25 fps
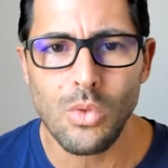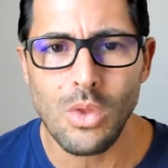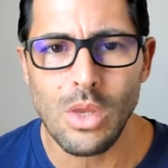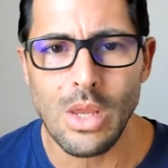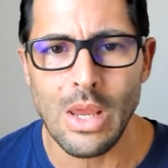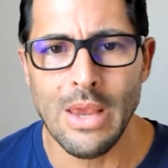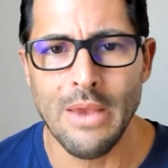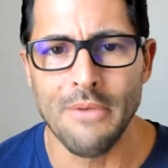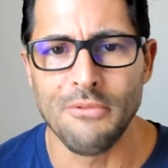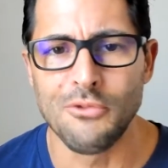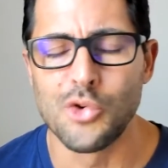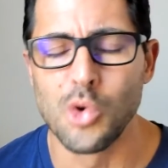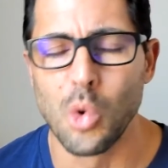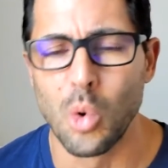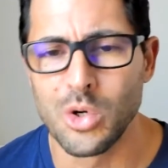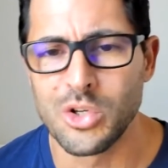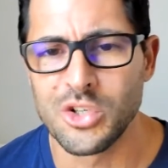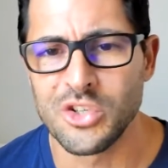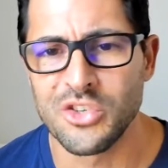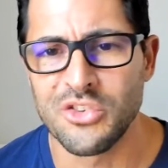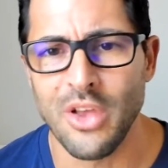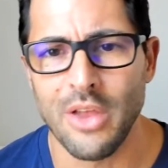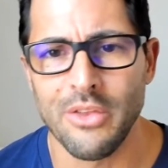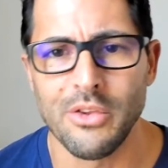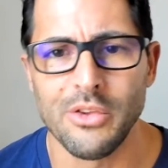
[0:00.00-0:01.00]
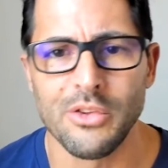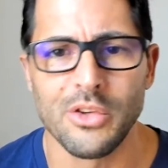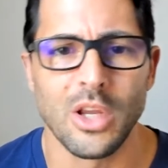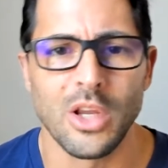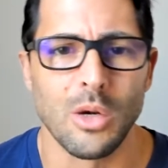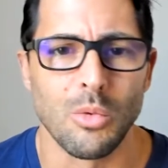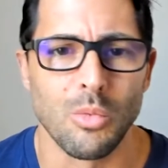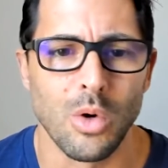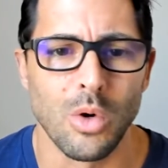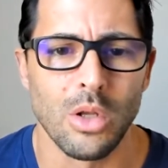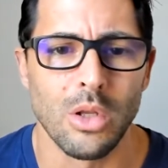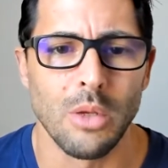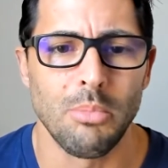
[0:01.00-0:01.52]
If Georgia Southern's going
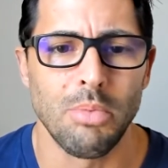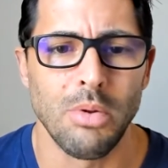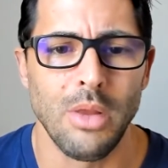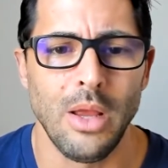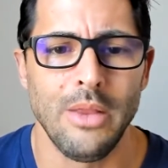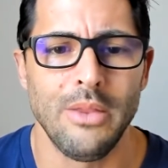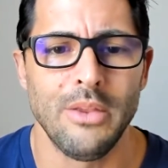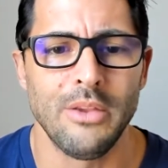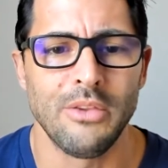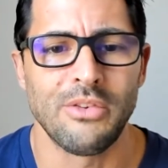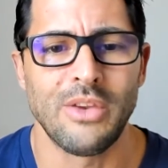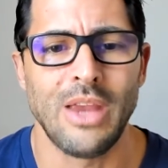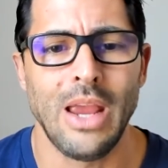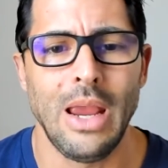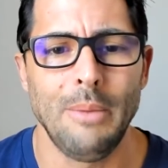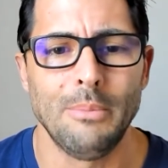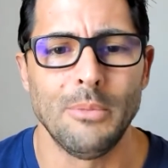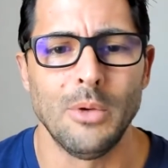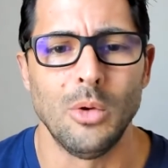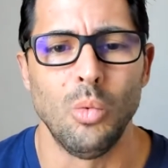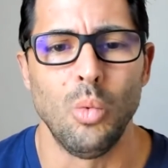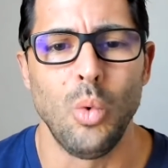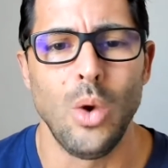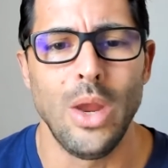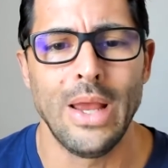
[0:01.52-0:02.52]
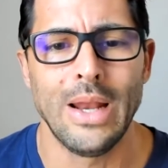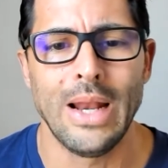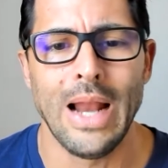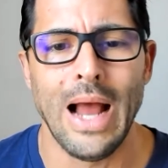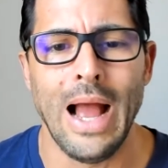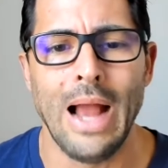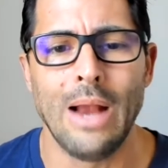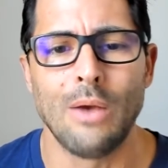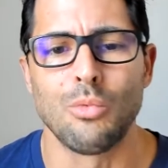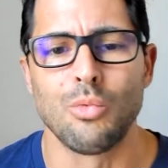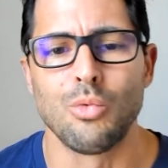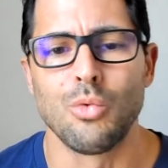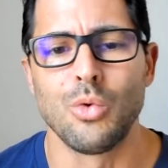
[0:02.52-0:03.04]
to really play this game to win,
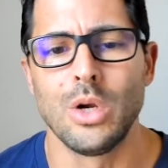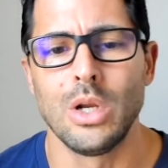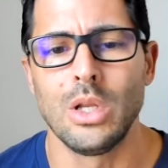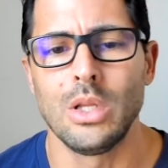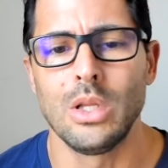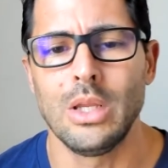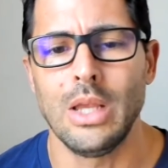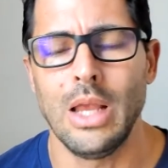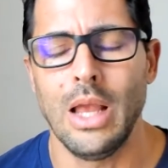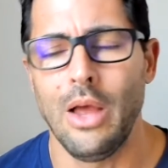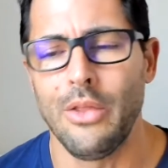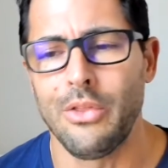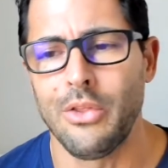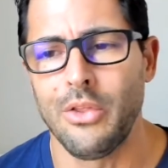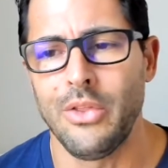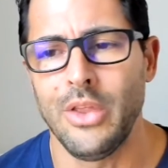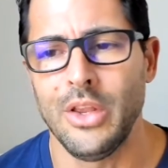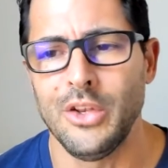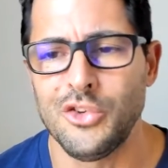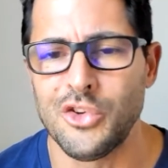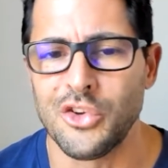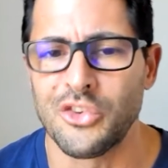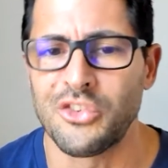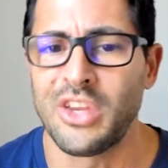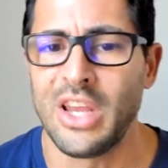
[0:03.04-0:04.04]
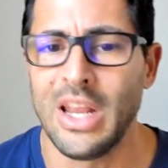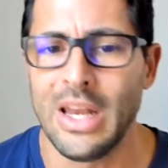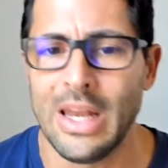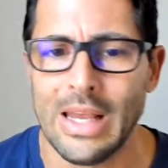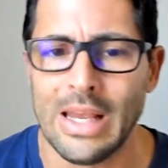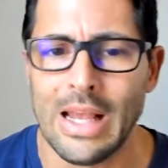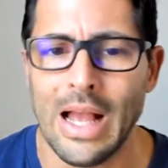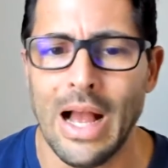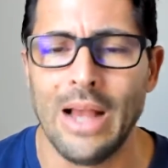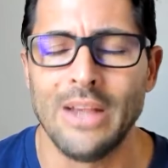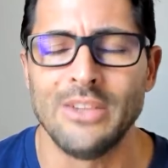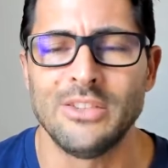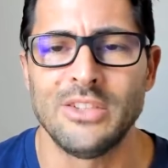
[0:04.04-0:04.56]
other than just getting
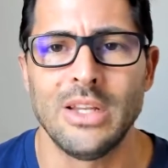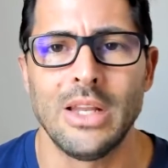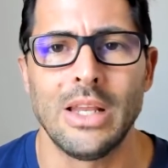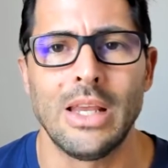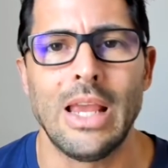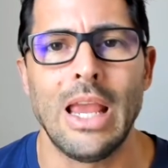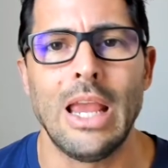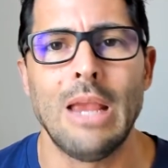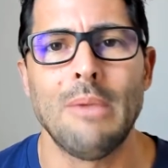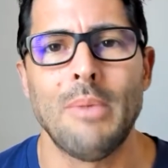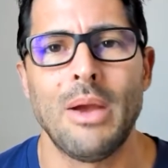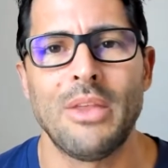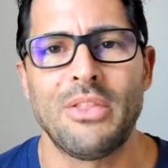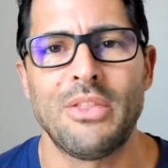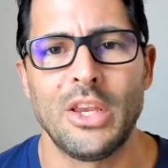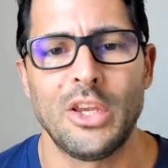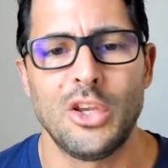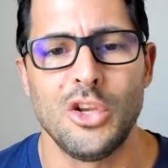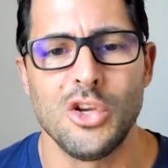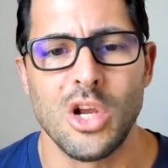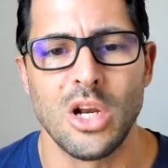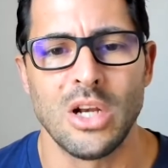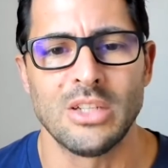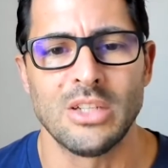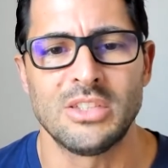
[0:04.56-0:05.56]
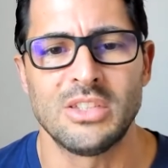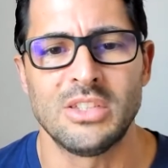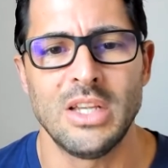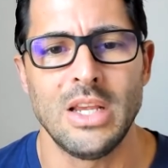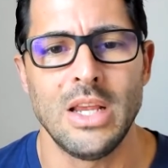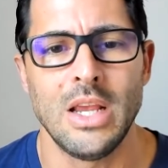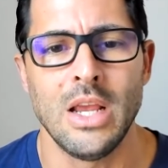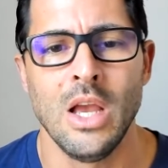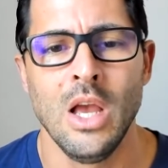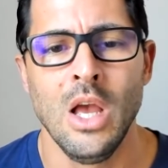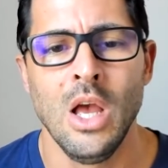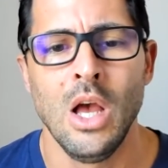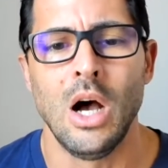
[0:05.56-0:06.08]
guys in the game, I think you're going to
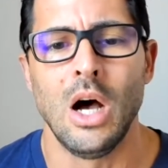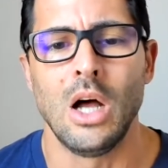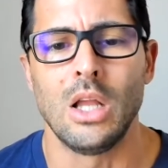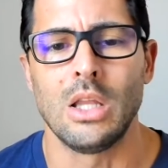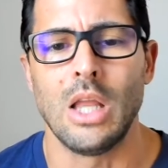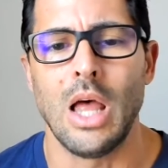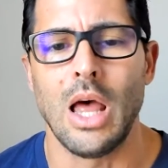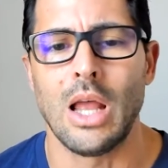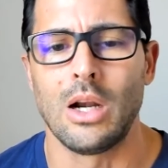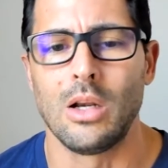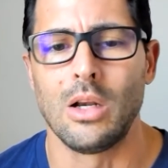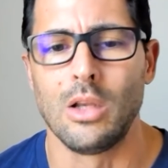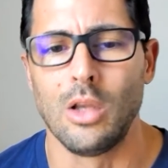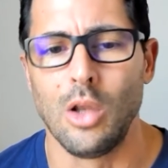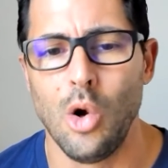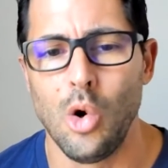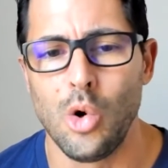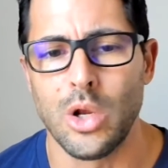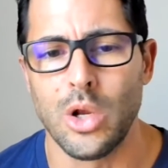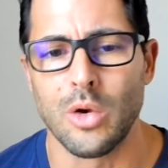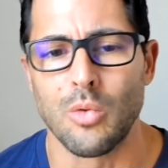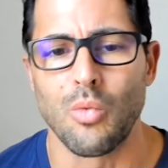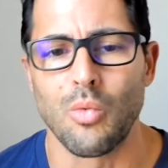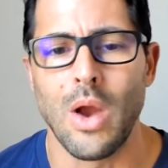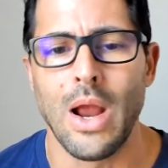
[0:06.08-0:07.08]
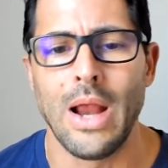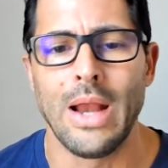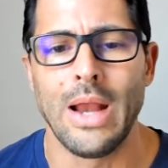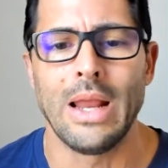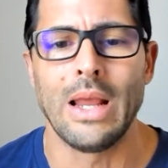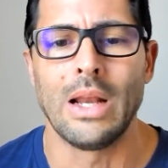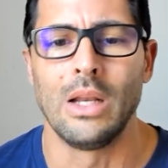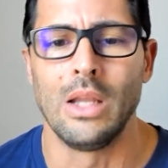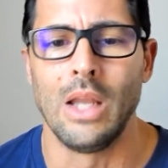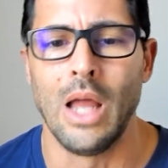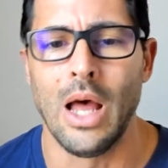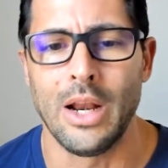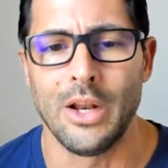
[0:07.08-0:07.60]
see a lot of Logan Wright
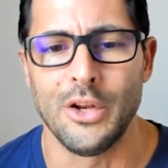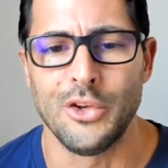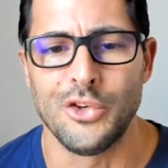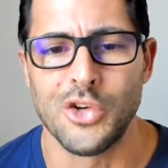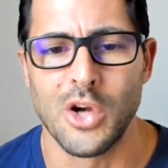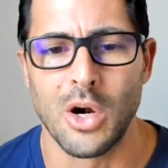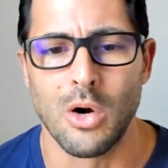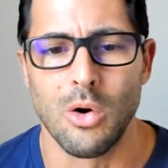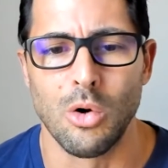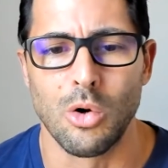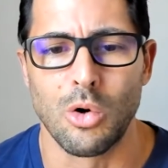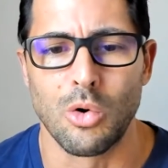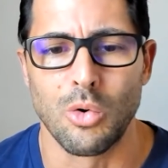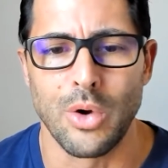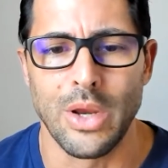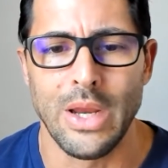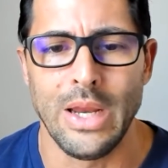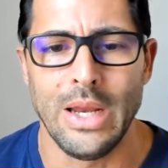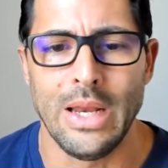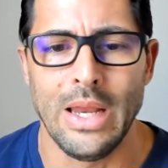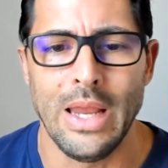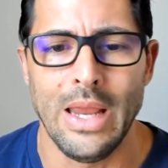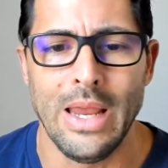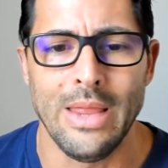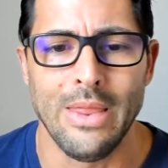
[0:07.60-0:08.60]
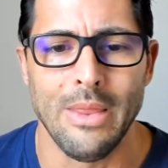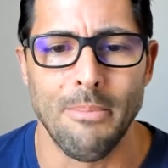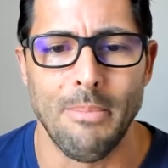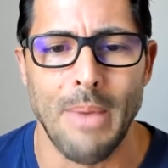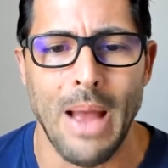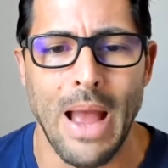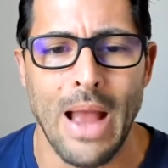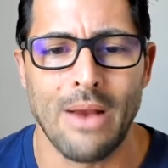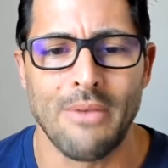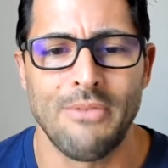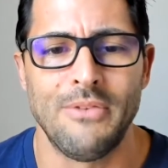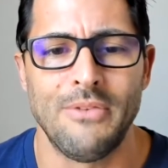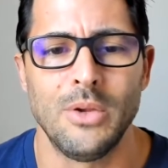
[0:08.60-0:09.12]
and a lot of Gerald Green in the
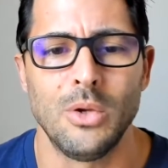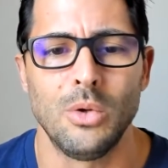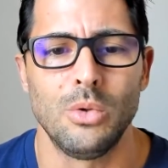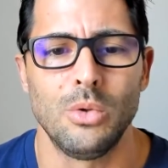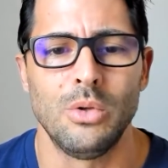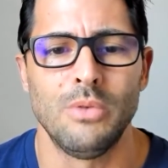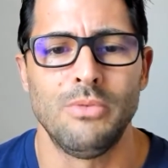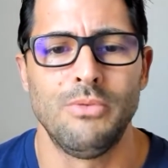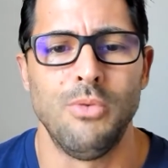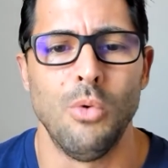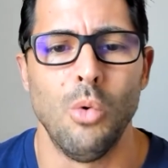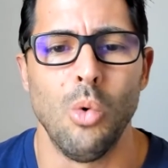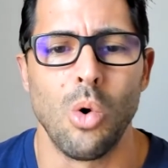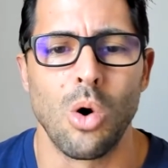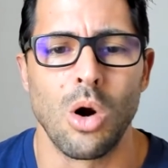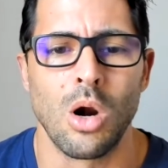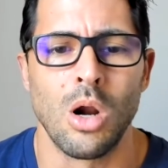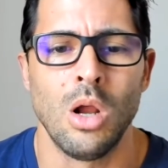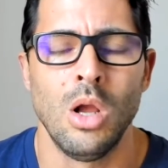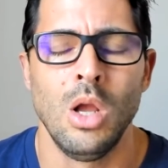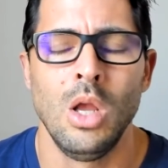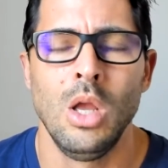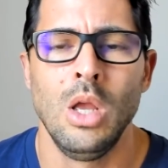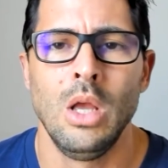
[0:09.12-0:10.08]
backfield for